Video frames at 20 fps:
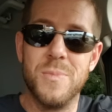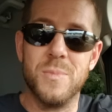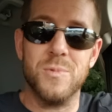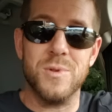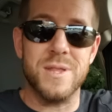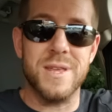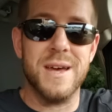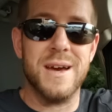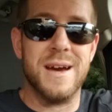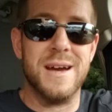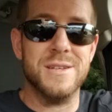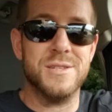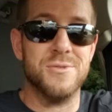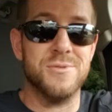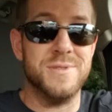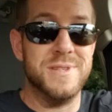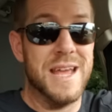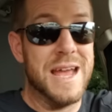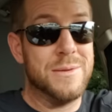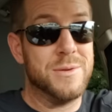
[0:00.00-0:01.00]
with guys,
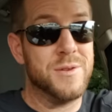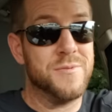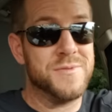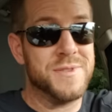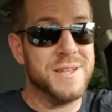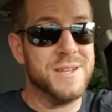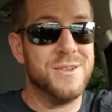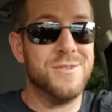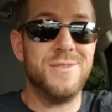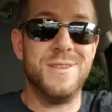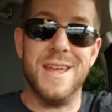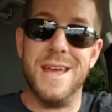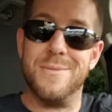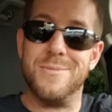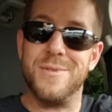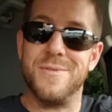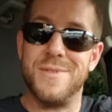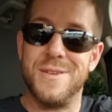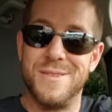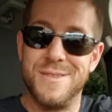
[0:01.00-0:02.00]
they're damned if they do,
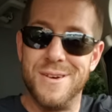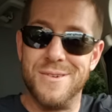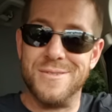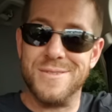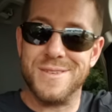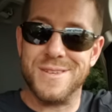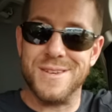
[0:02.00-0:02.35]
damned if they don't.